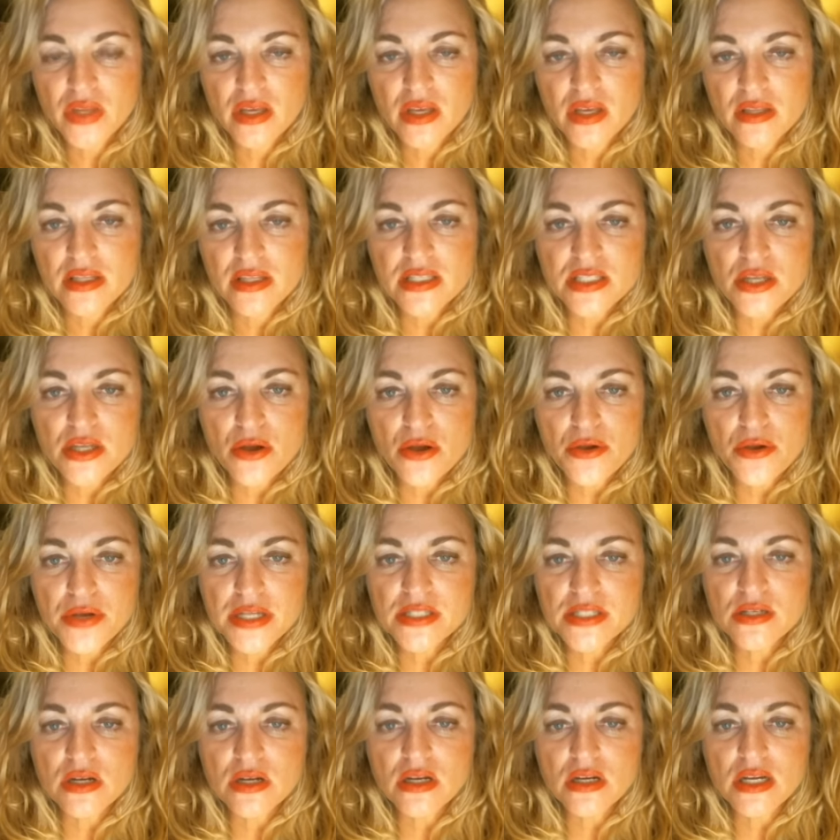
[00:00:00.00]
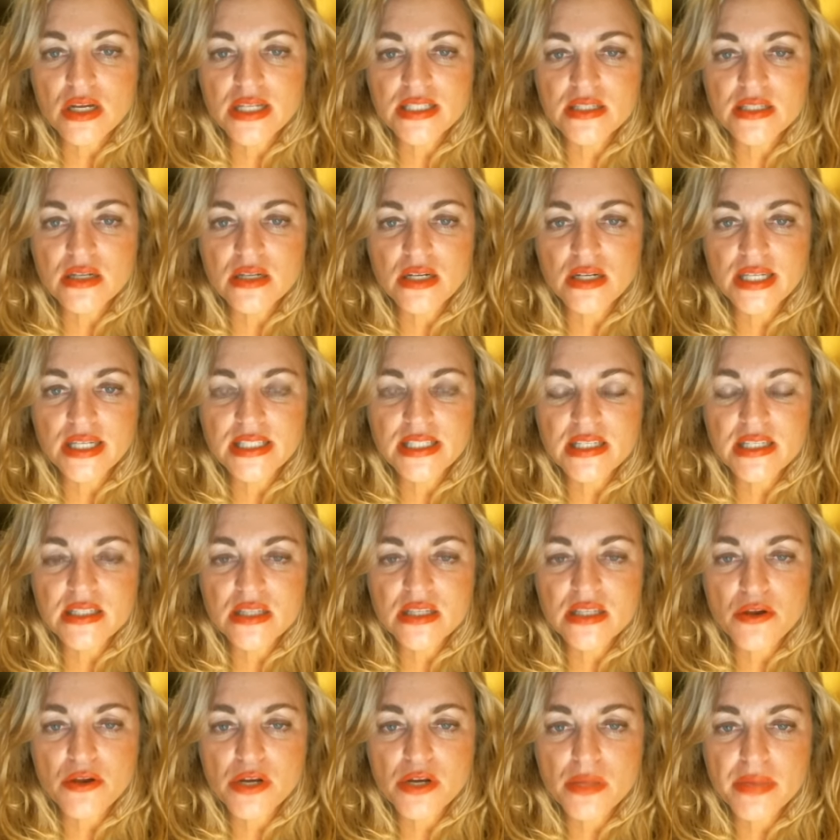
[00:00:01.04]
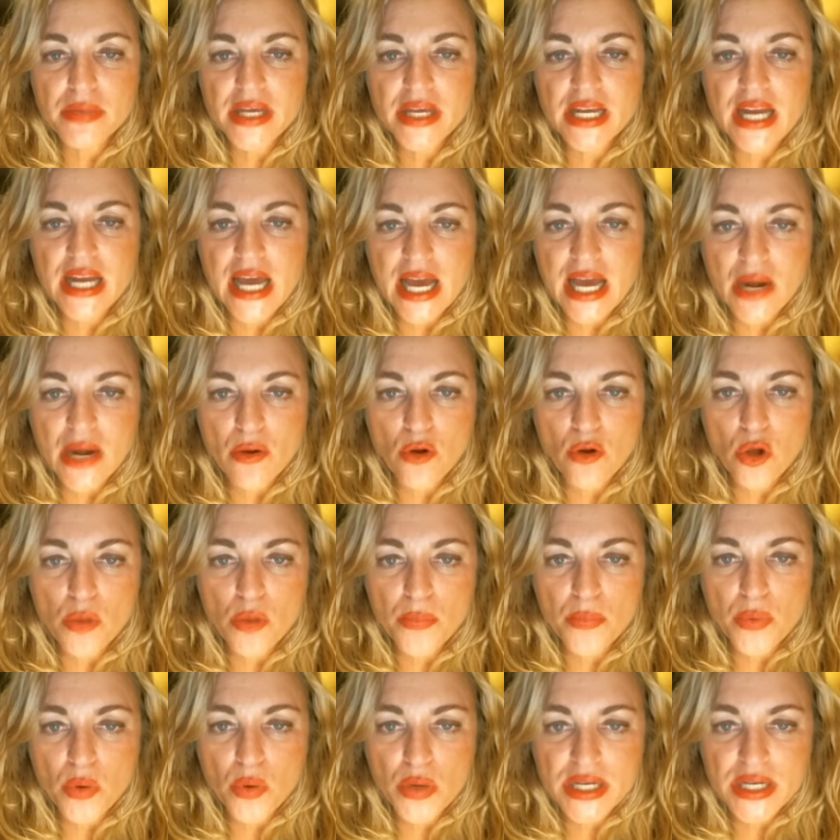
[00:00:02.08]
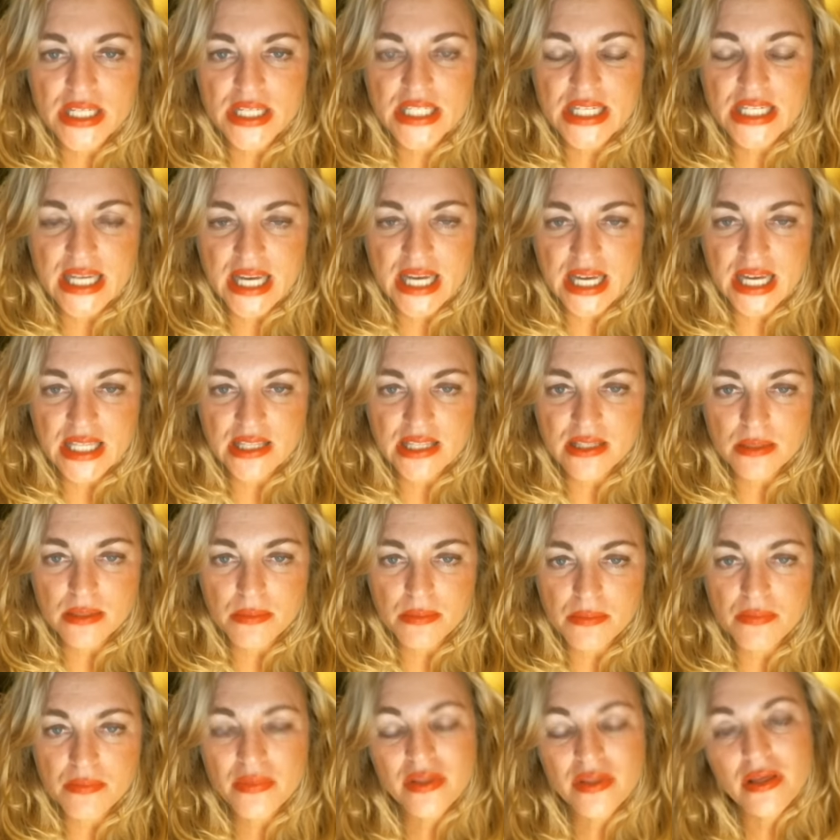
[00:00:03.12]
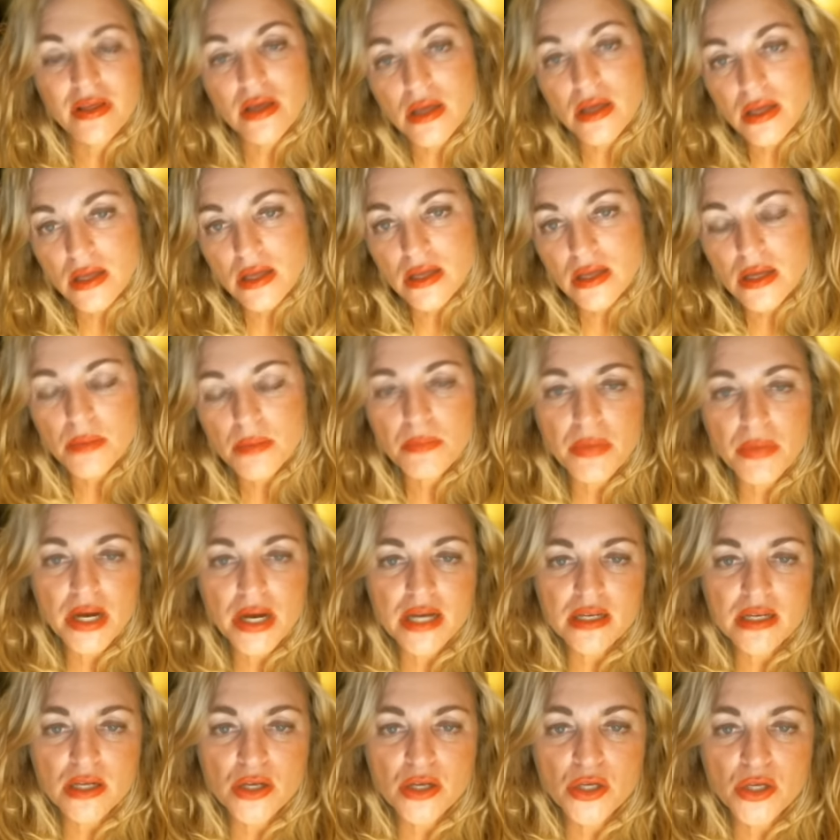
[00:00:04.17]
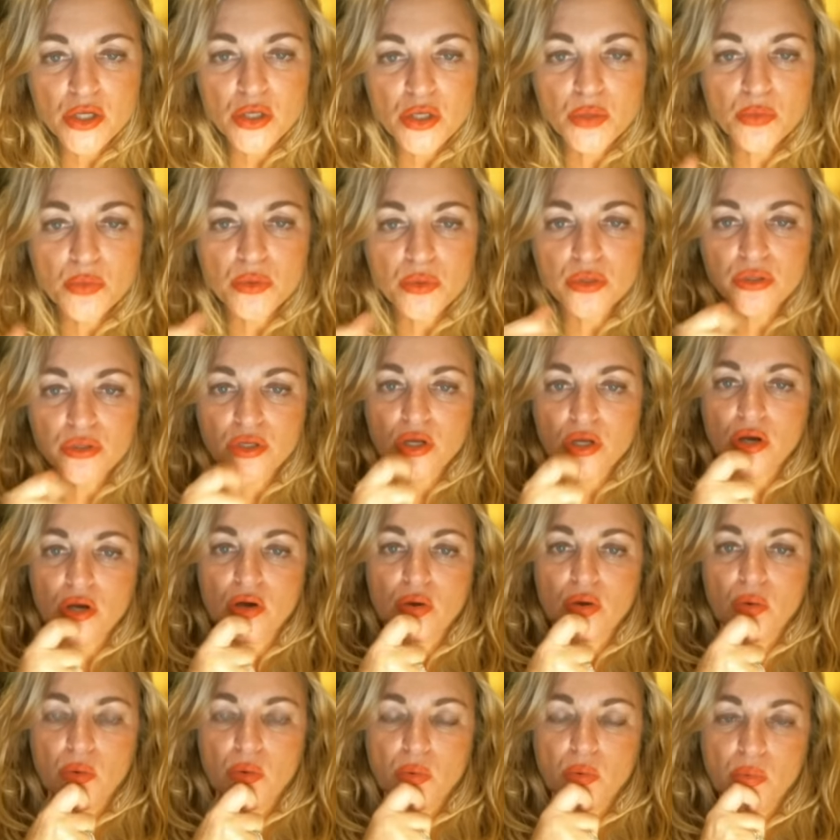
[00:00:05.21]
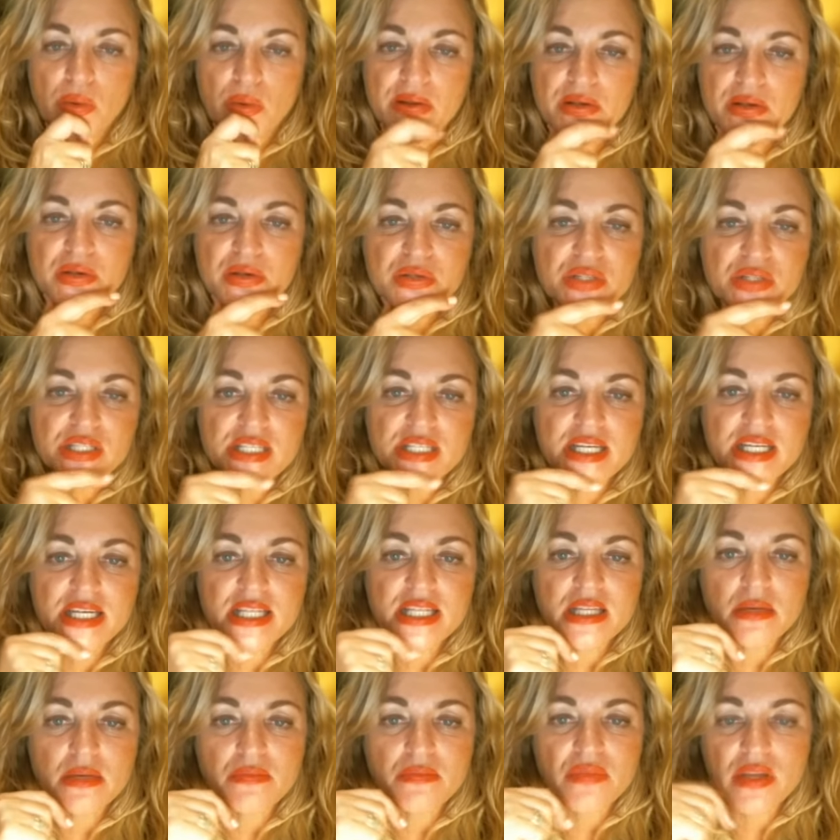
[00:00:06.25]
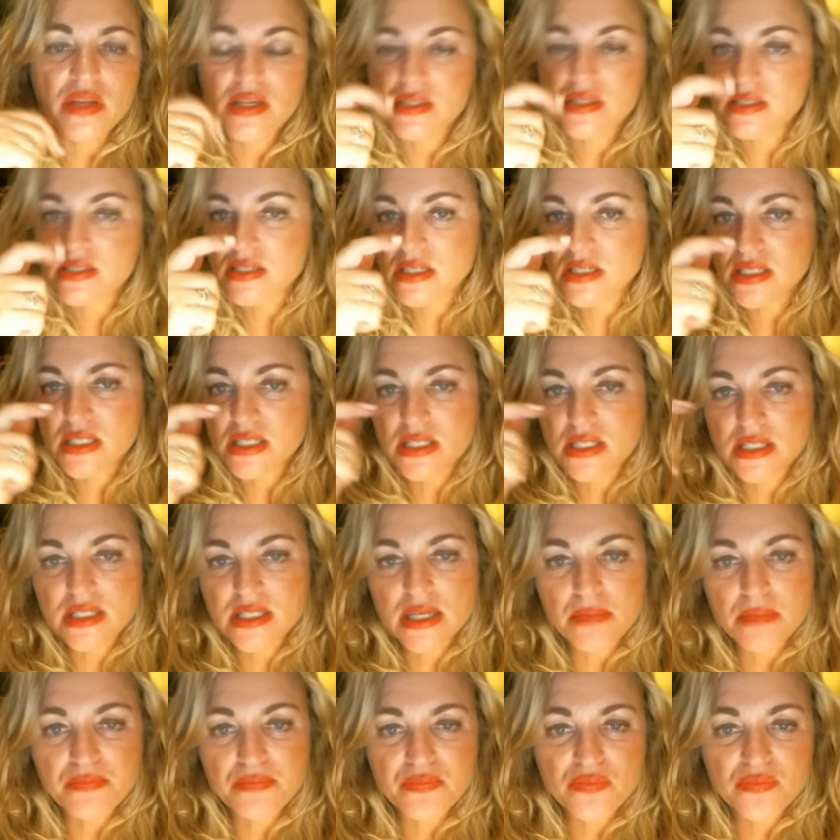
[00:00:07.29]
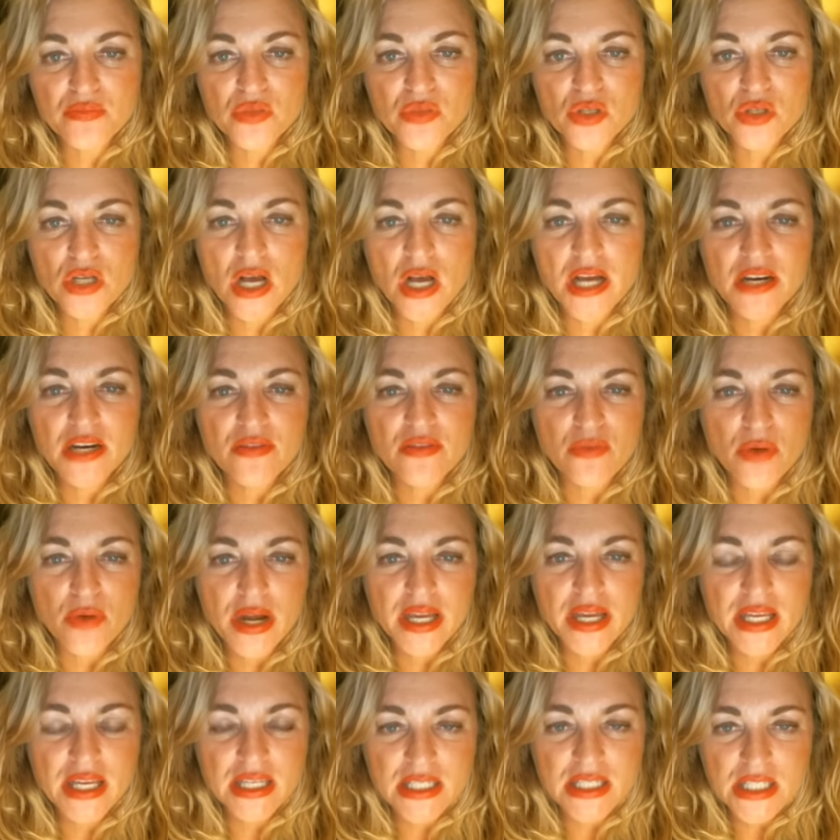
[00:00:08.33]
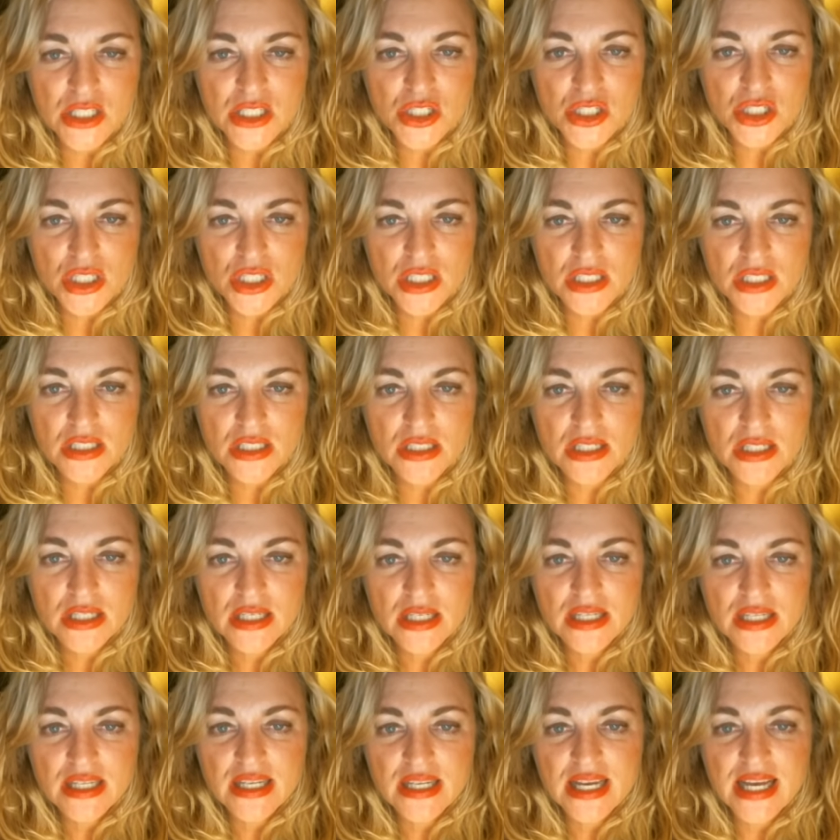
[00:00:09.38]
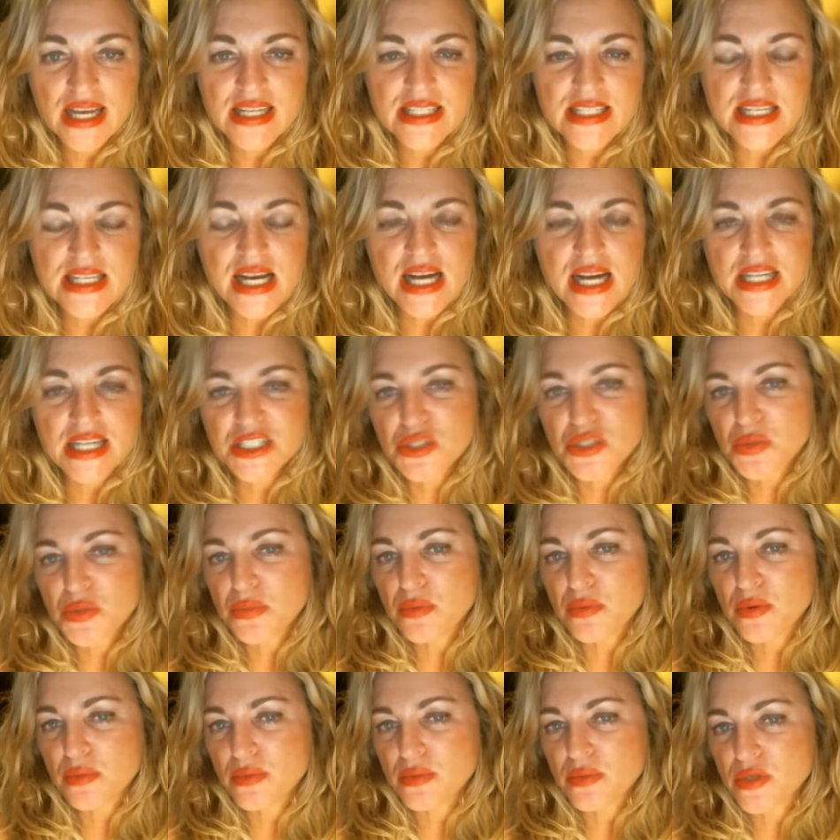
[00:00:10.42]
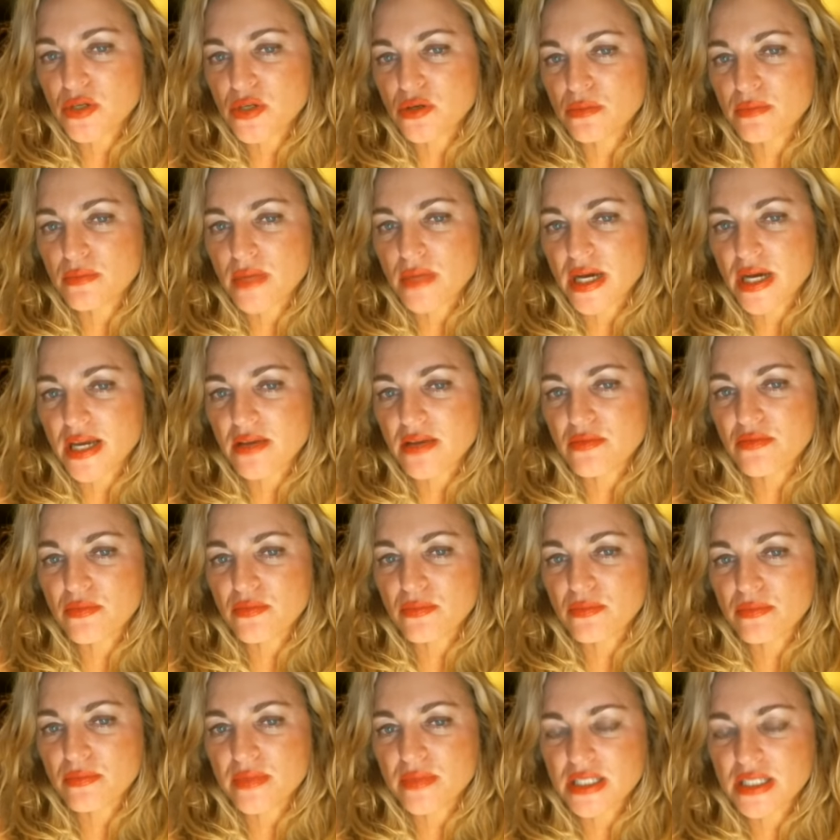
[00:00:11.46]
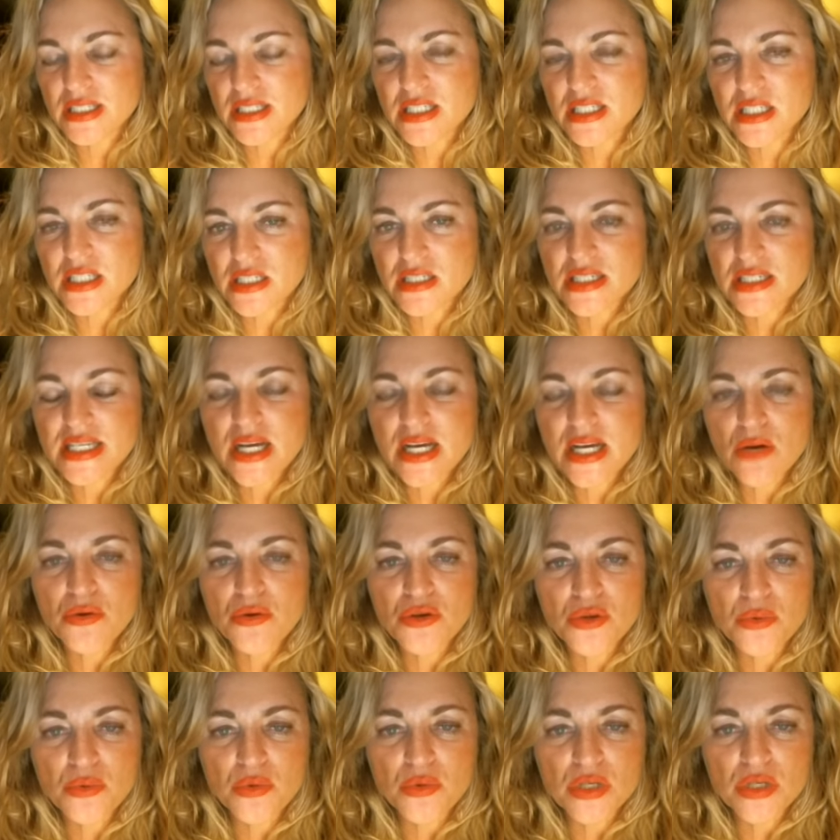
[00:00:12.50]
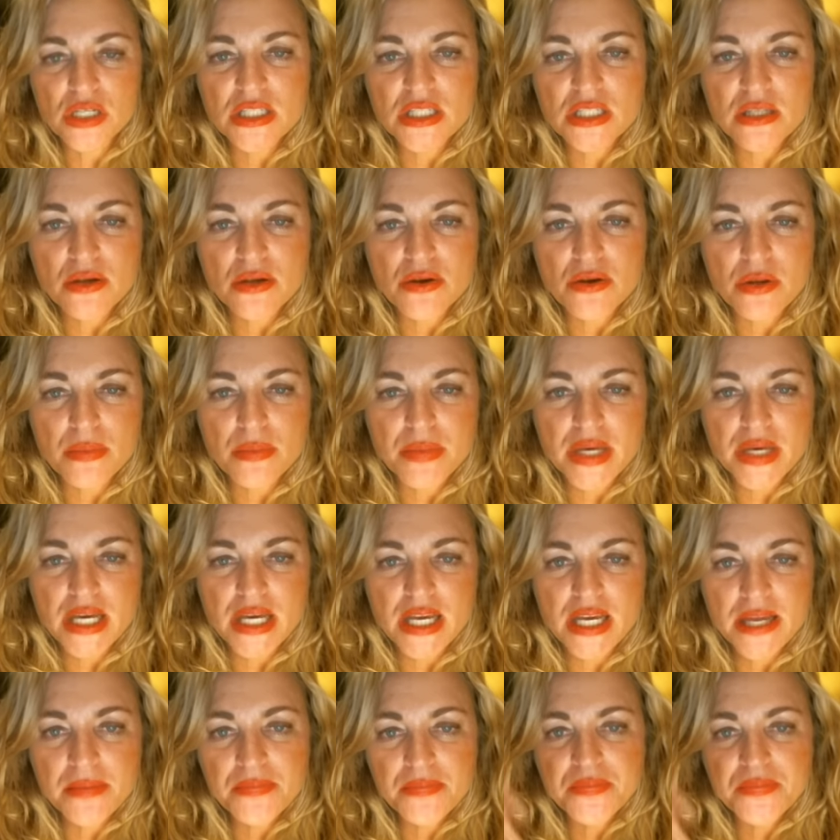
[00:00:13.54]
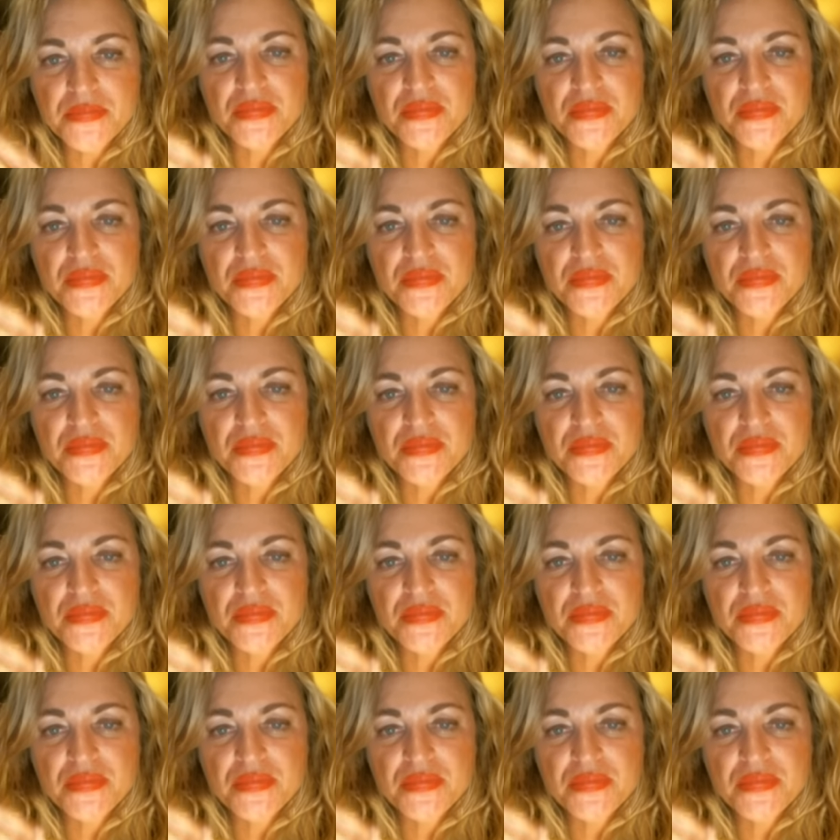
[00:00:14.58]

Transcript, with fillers: There's going, it's not like, it's not like there's going to be an arrow pointing at them, but you will know when you see them. There's just some kind of recognition. It's hard to put your, my to tell you what going to be.